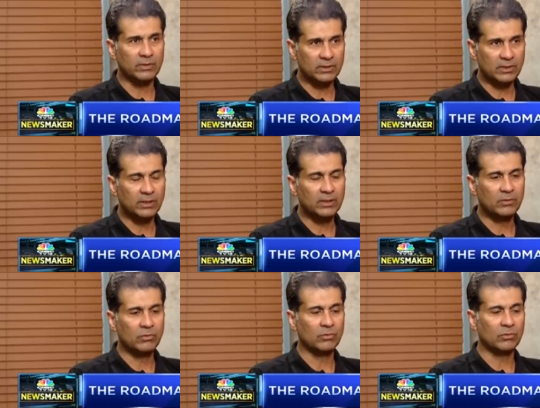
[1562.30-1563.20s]
adversely
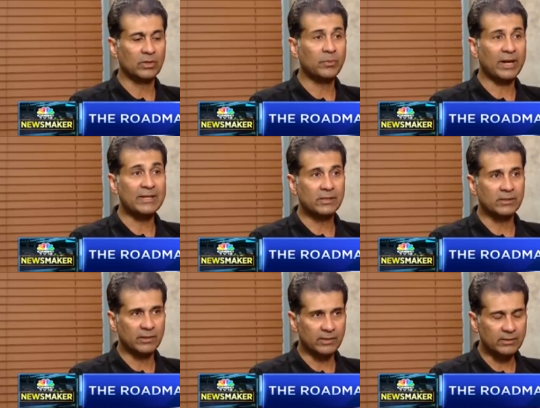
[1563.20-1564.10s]
to the price
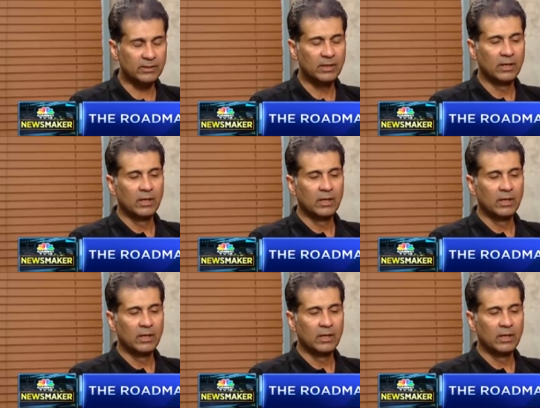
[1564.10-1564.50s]
increase,